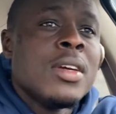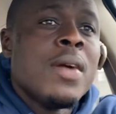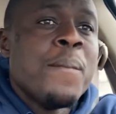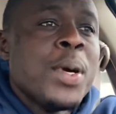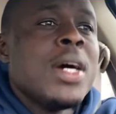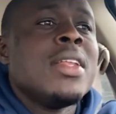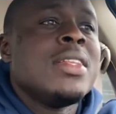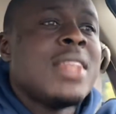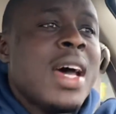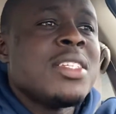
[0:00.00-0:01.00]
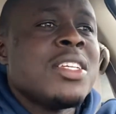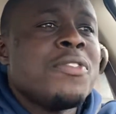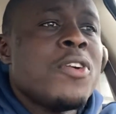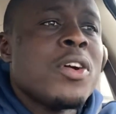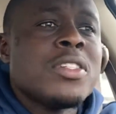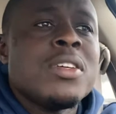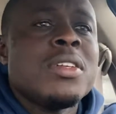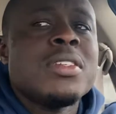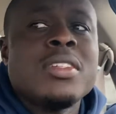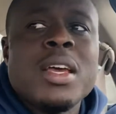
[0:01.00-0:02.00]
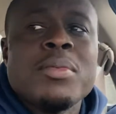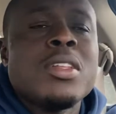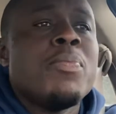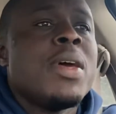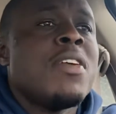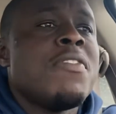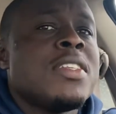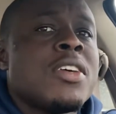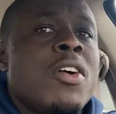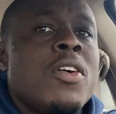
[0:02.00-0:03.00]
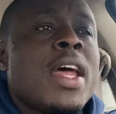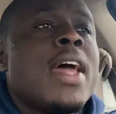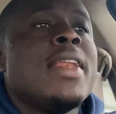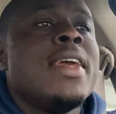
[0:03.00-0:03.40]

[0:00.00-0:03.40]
But not just focusing on the stamps, the benefits and all that.